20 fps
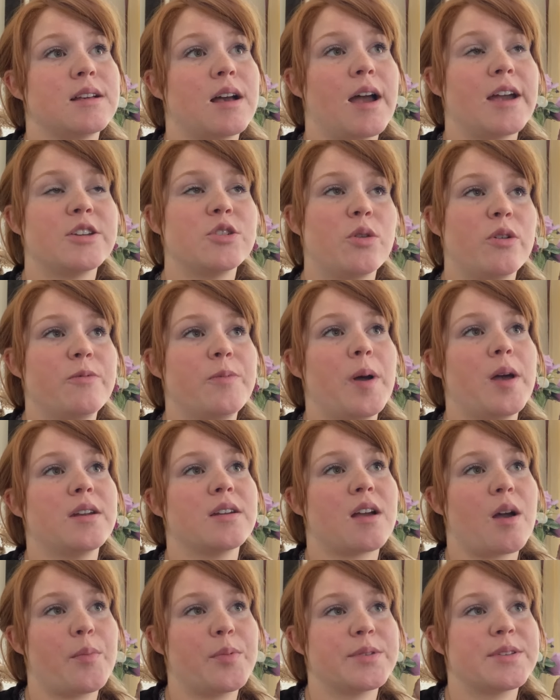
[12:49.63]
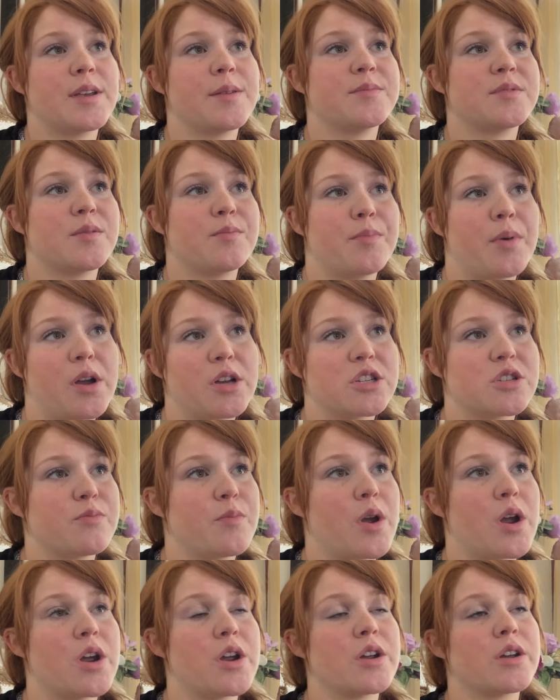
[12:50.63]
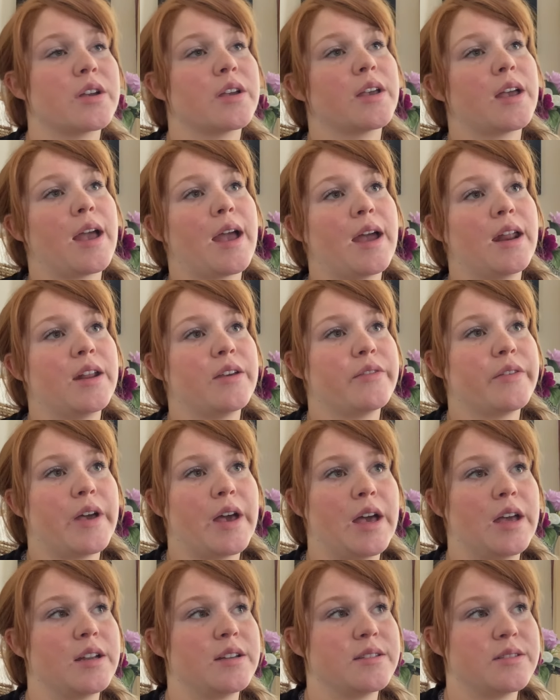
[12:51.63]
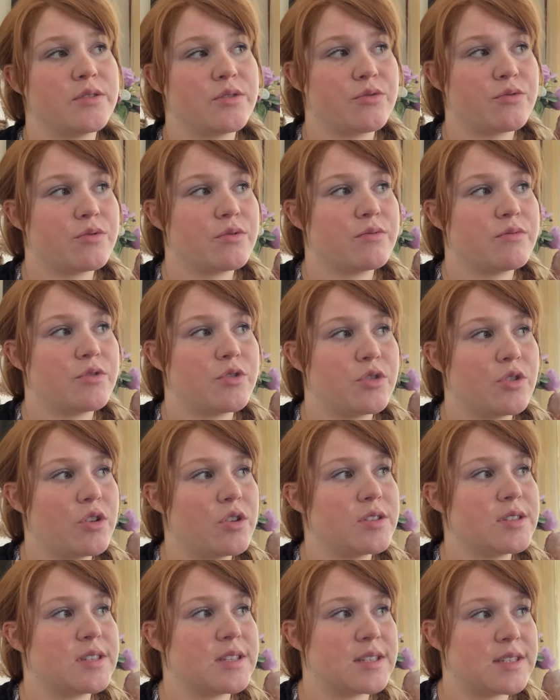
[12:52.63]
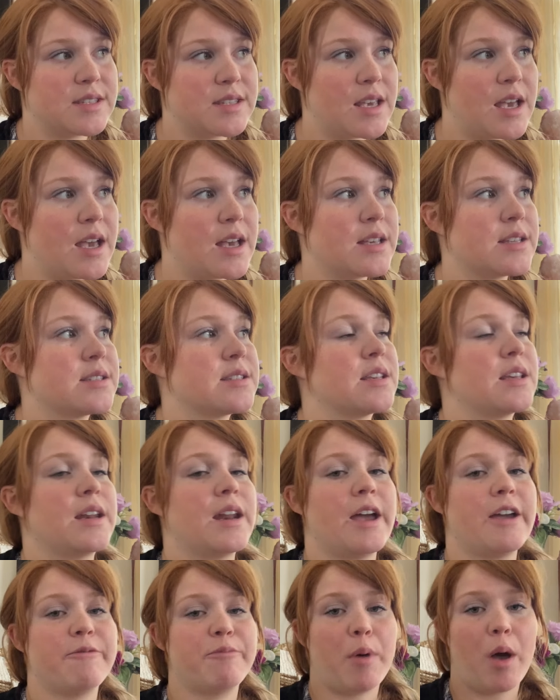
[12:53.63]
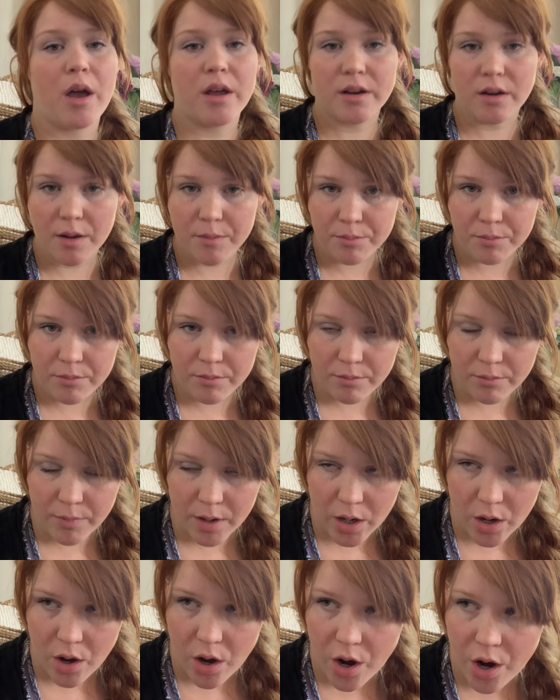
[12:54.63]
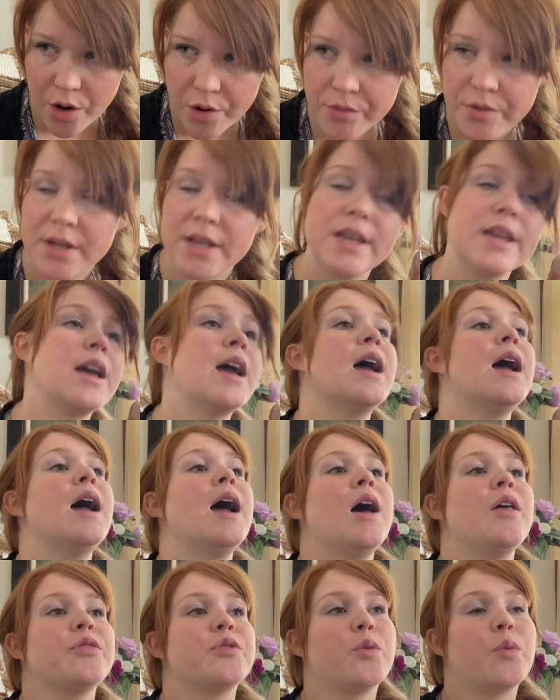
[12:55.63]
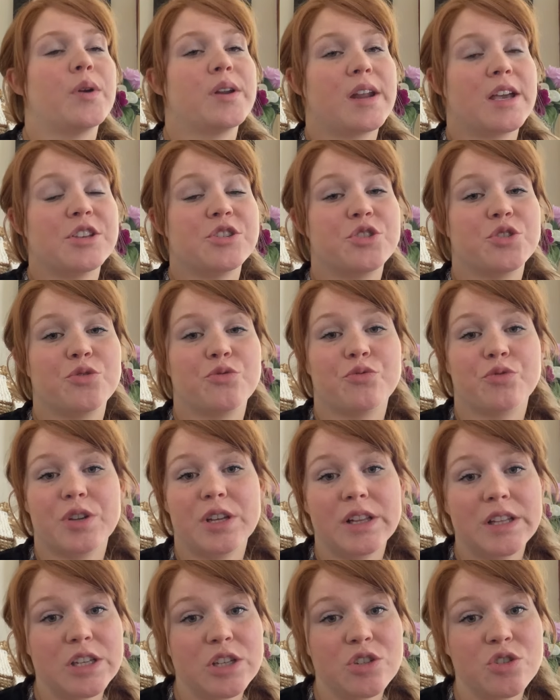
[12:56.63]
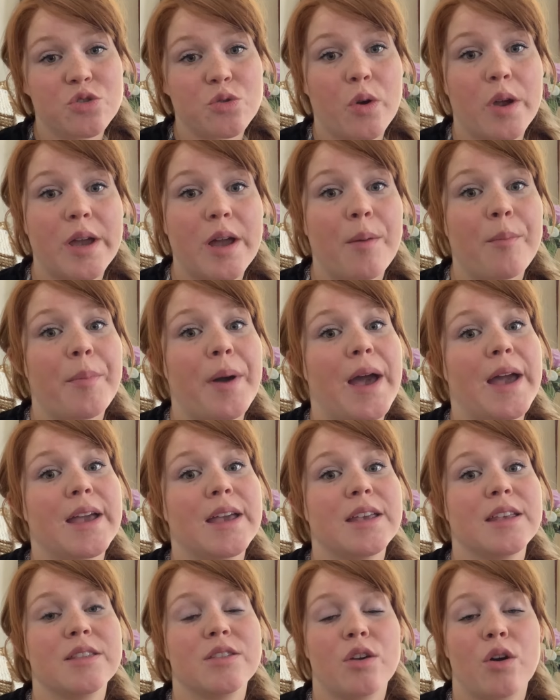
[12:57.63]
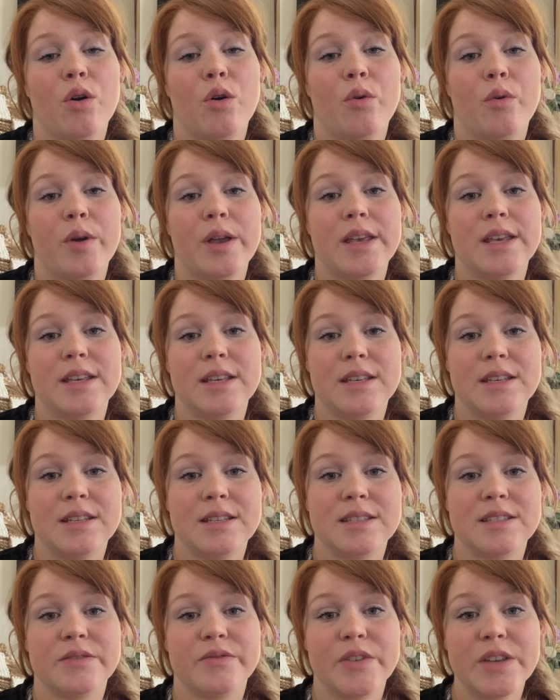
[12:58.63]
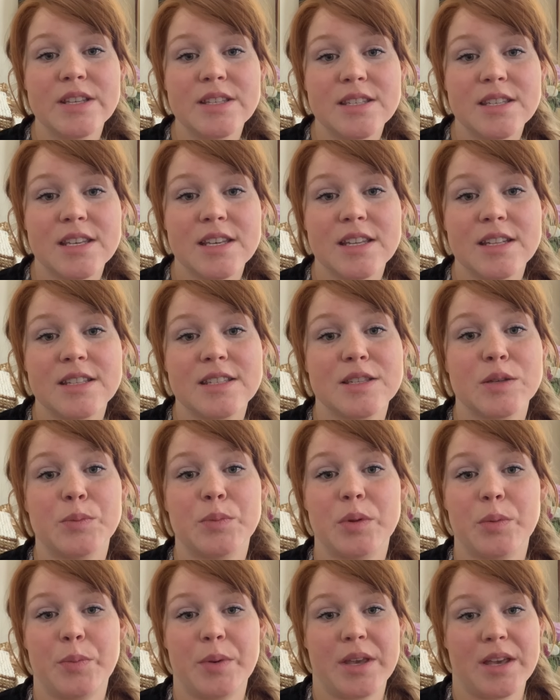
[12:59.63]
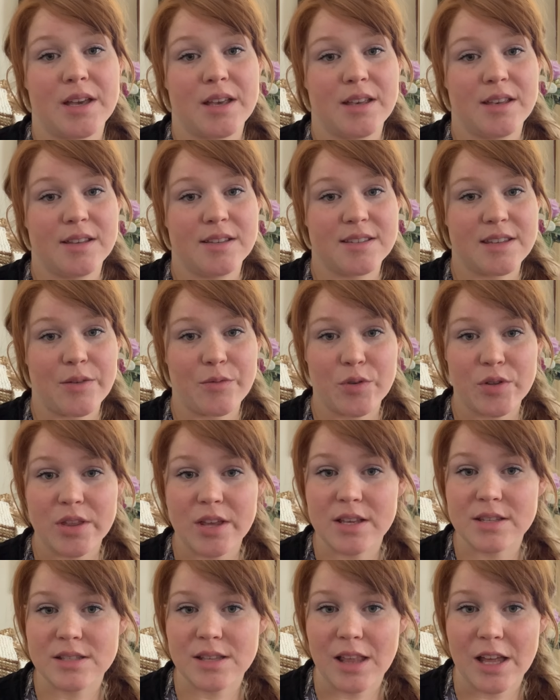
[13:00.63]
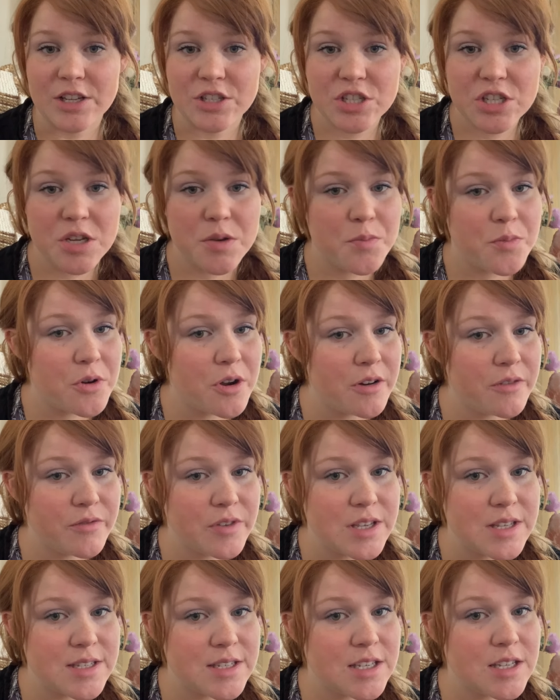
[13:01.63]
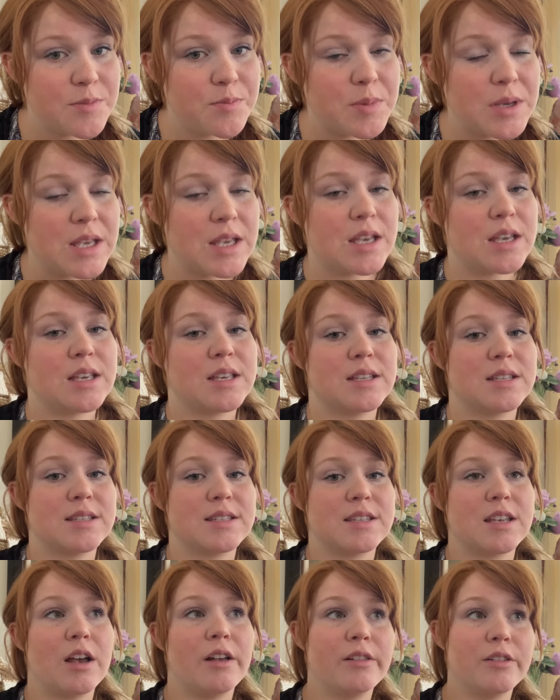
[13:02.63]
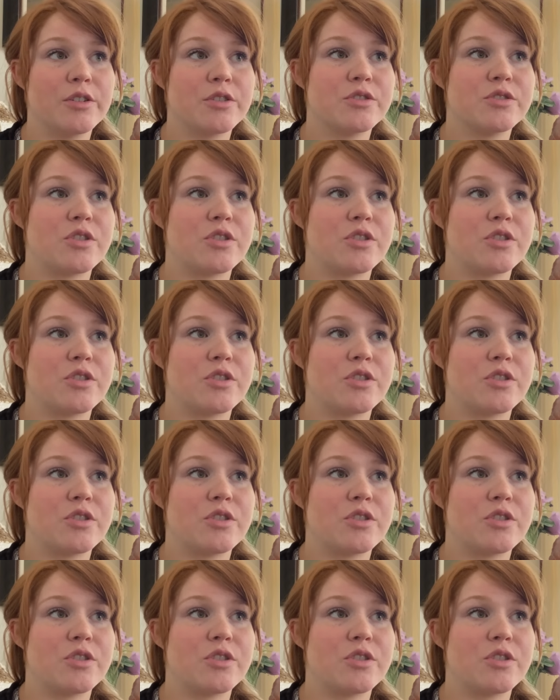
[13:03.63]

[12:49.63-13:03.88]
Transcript: know I've bought in a couple times on Poshmark, and I've had good success, and I've bought on Makari. The one I do really enjoy on buying though is Vinted, simply because everything's a lot cheaper on Vinted, because sellers